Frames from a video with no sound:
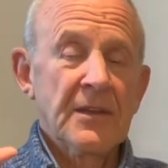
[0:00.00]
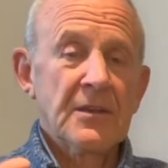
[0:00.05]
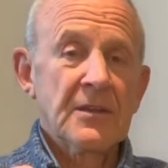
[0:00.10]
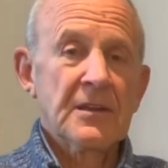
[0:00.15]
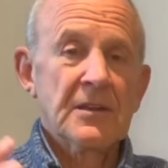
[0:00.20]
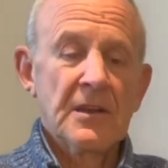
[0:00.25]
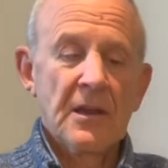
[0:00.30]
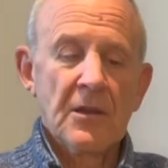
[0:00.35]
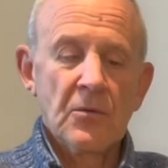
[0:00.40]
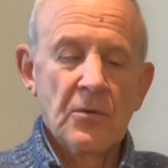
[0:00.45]

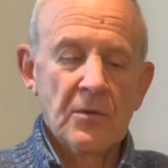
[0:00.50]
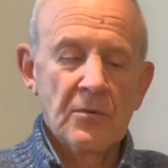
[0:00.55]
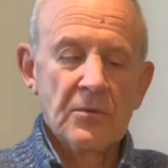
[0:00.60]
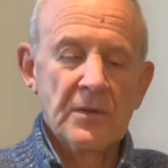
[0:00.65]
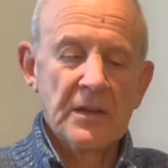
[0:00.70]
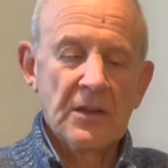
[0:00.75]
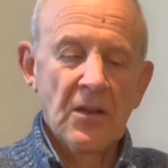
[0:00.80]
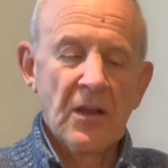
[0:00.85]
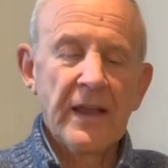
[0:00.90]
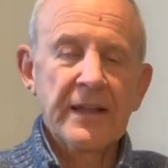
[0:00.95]
We
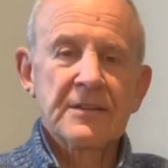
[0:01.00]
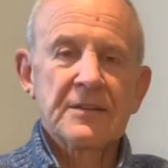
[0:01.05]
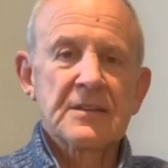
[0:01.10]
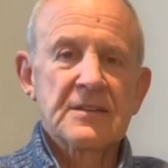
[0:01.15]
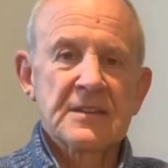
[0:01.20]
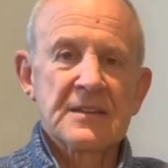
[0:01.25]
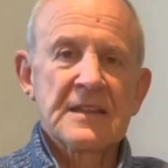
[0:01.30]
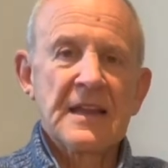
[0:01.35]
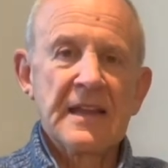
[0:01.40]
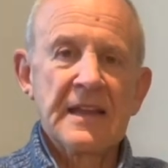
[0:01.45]
like to
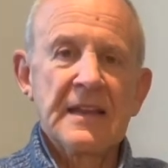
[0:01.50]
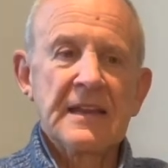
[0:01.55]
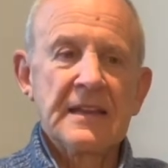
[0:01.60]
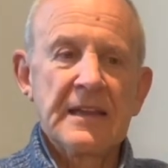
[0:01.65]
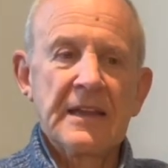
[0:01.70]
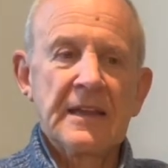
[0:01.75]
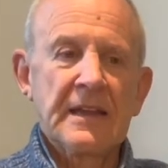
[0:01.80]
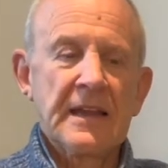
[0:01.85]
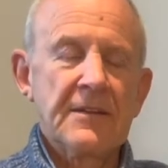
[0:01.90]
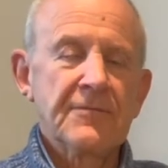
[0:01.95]
stay in
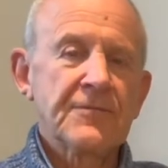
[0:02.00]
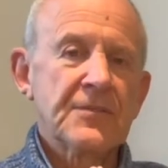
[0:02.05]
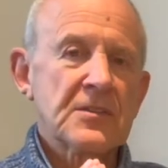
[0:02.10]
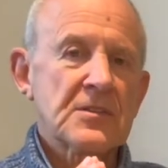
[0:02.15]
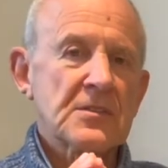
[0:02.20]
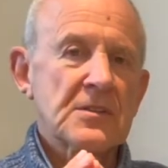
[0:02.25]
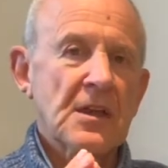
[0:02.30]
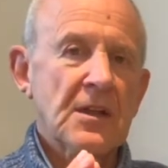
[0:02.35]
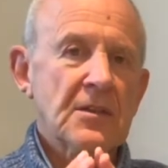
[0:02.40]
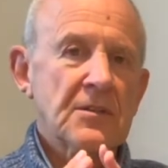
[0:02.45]
our comfort
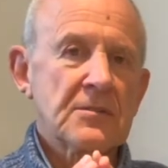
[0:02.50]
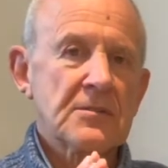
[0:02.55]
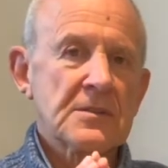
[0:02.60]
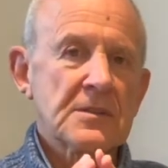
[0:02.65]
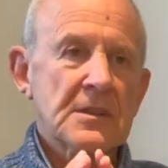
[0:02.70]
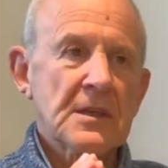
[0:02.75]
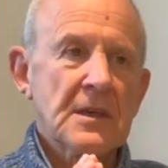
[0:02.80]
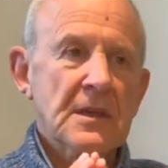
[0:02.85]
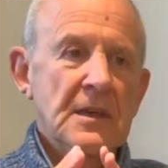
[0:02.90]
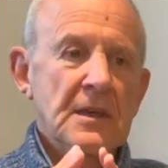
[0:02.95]

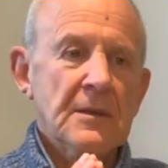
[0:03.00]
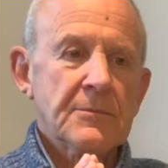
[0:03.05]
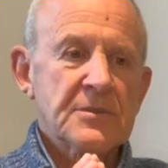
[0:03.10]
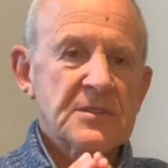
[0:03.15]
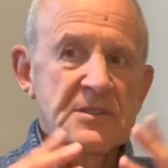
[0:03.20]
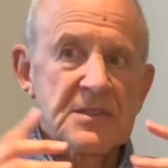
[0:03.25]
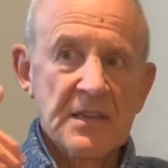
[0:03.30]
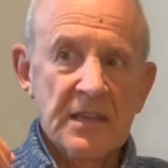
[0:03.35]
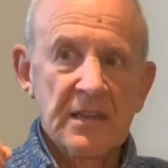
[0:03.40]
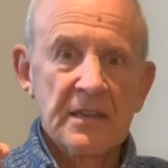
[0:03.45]
zones,
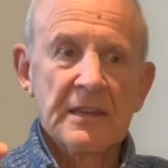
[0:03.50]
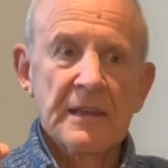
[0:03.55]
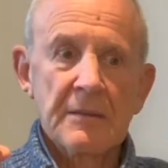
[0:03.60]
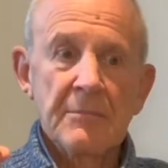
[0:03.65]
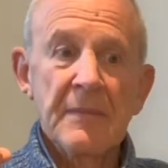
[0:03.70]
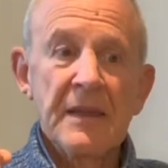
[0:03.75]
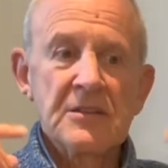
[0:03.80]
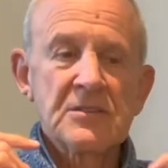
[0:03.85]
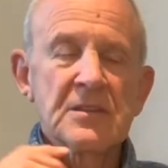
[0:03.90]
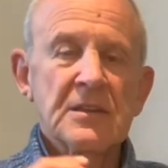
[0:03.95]
particularly
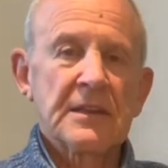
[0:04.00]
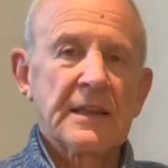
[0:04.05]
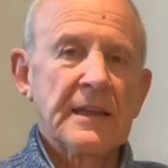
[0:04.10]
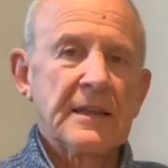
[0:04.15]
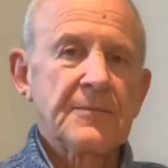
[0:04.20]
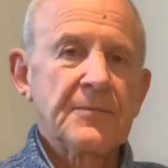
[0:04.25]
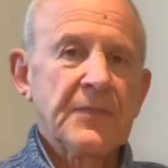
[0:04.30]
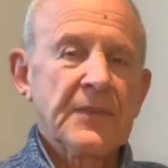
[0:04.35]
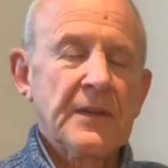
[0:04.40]
mentally.